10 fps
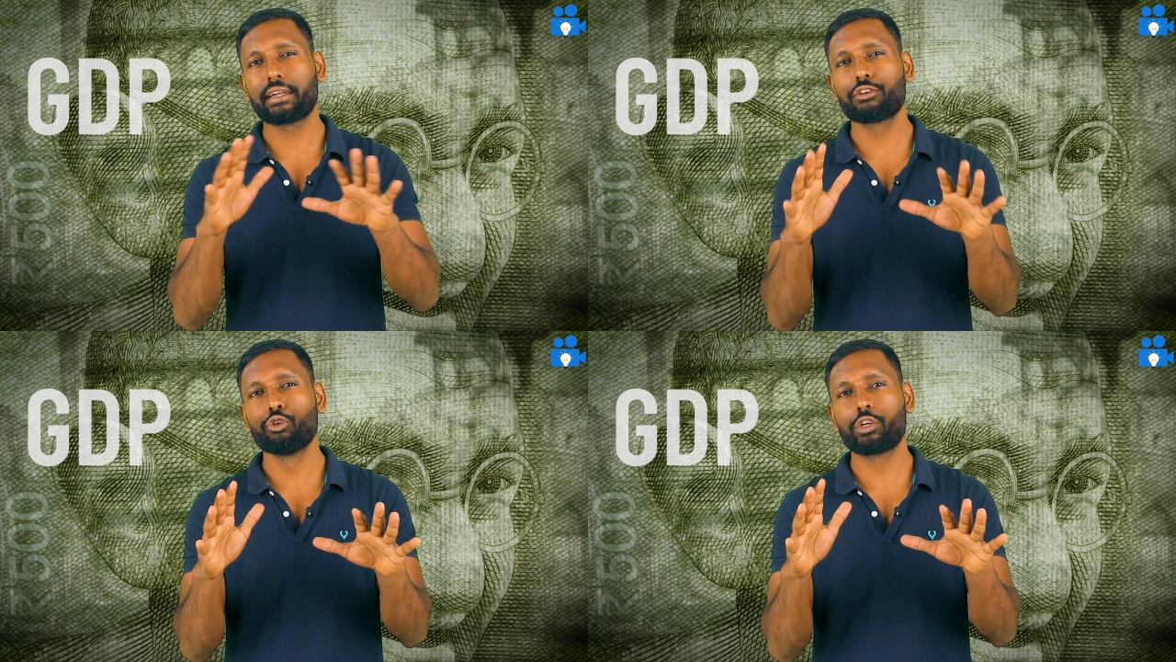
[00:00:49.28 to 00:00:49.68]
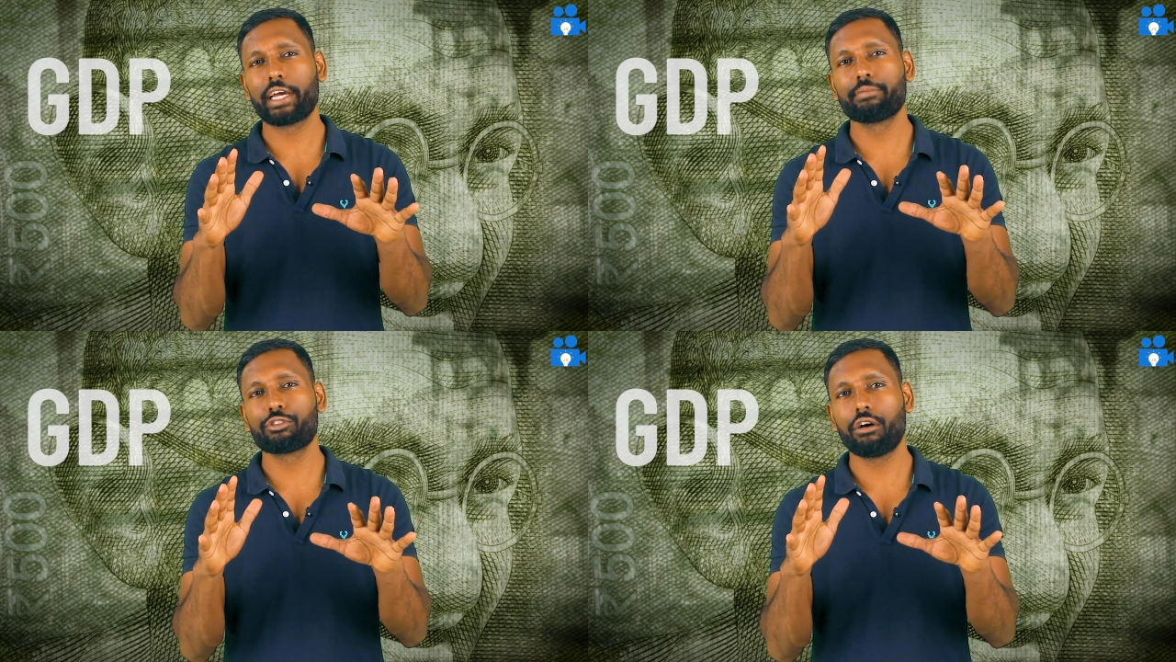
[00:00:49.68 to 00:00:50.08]
are two
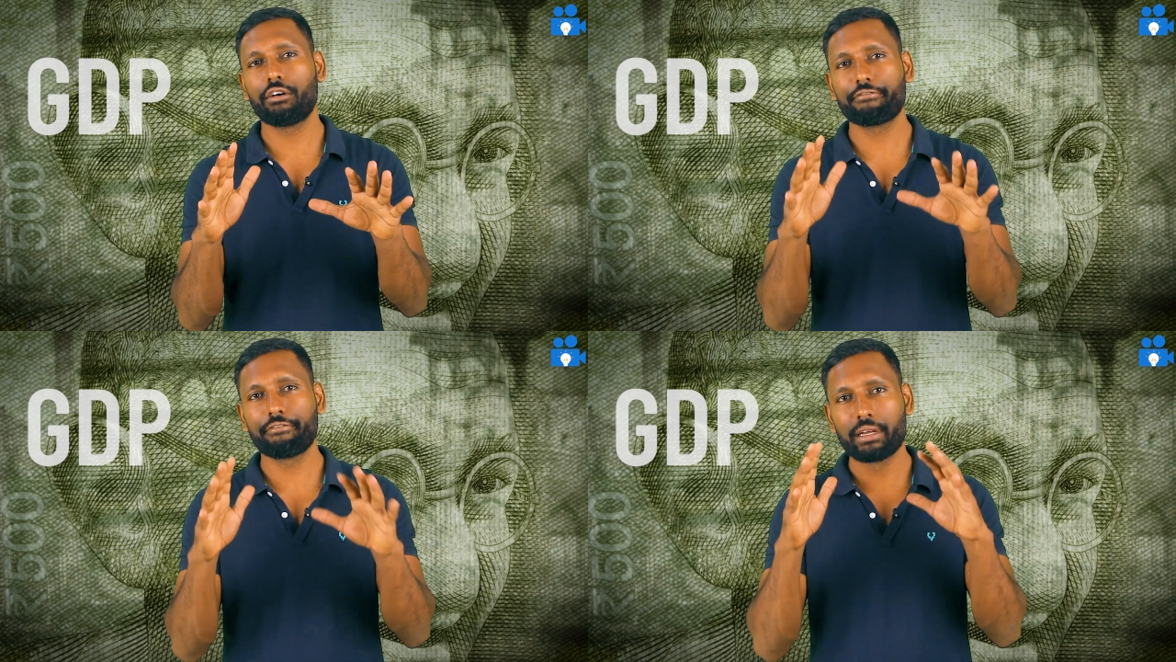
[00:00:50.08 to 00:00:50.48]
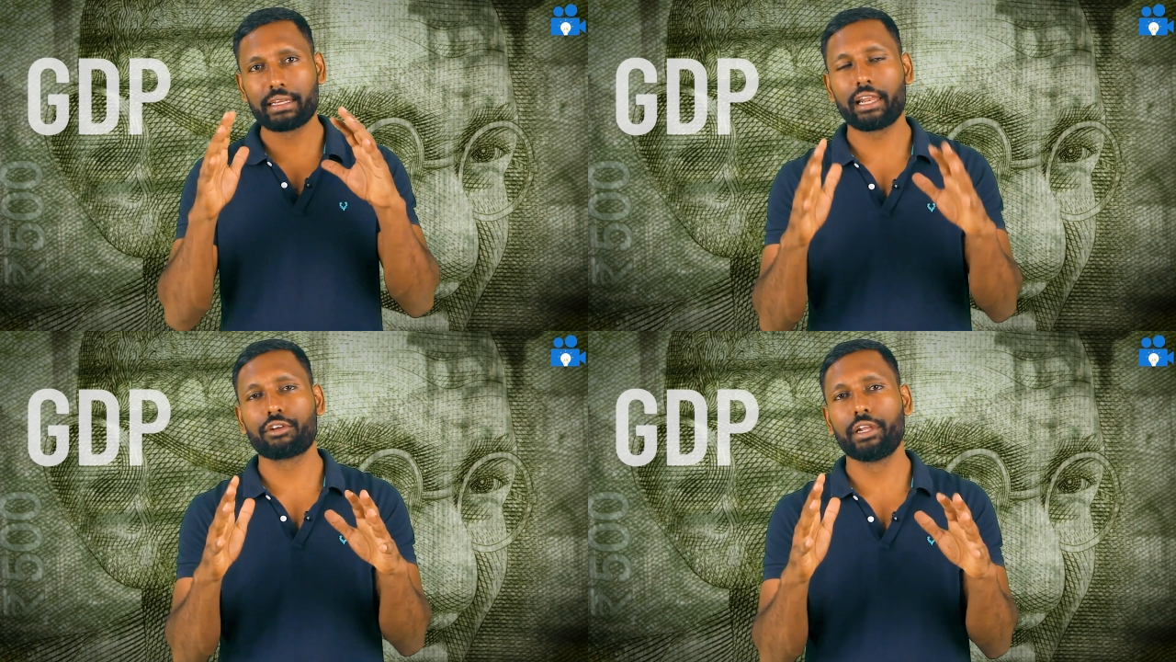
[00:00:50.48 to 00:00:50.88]
types of
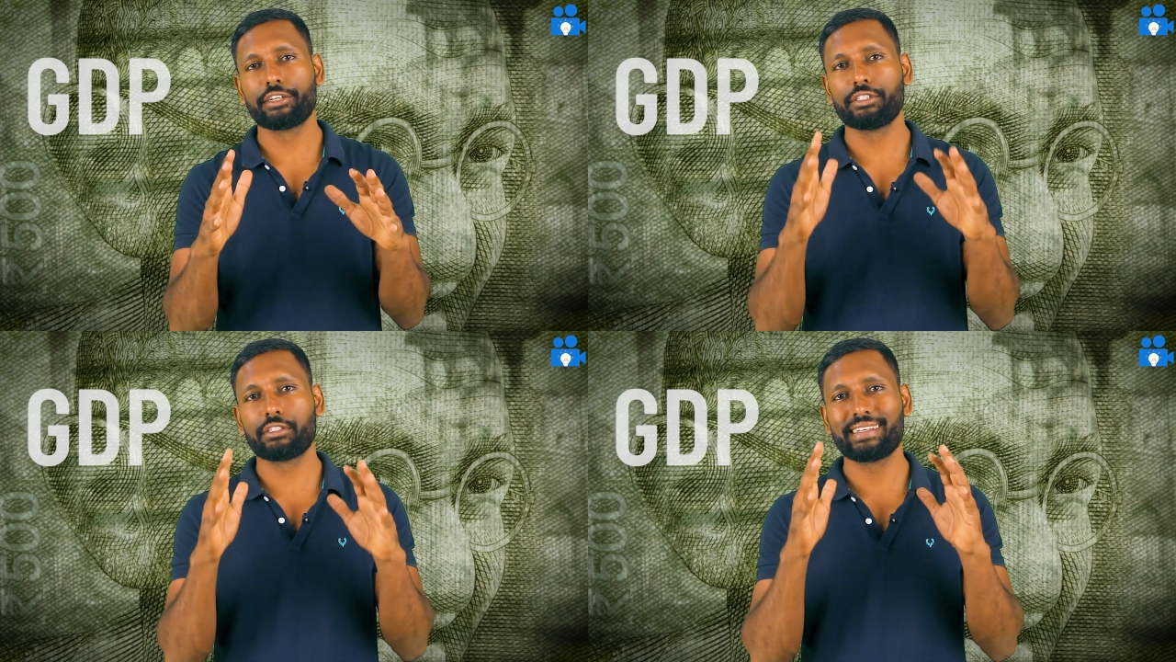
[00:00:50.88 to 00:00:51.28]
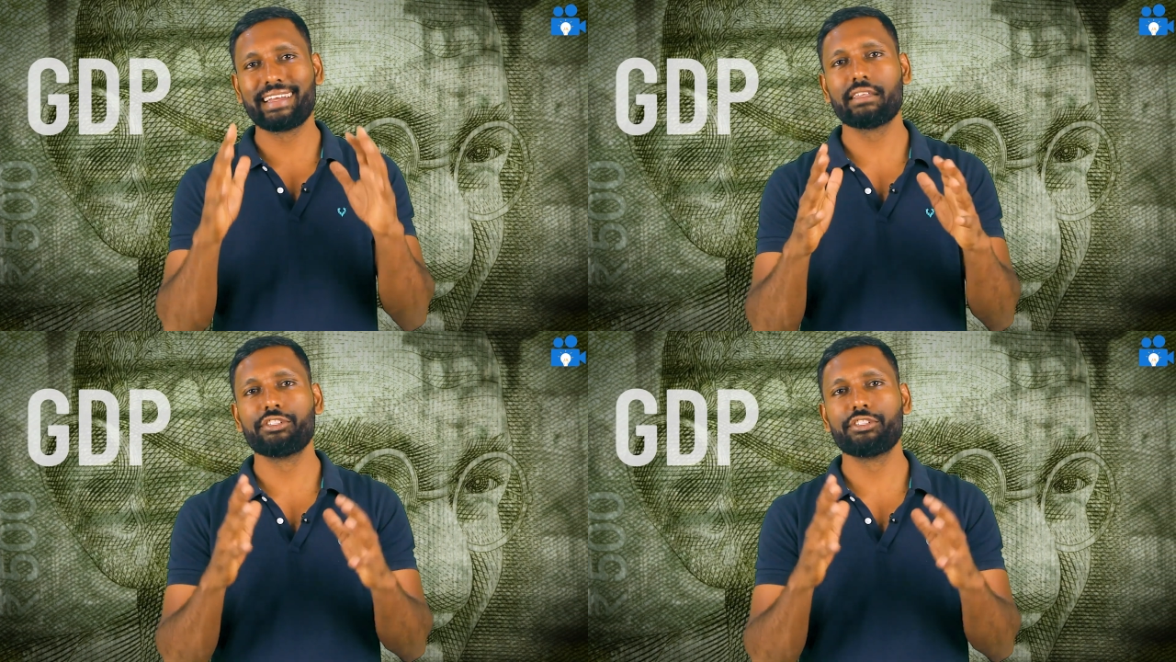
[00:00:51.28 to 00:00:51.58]
calculations in the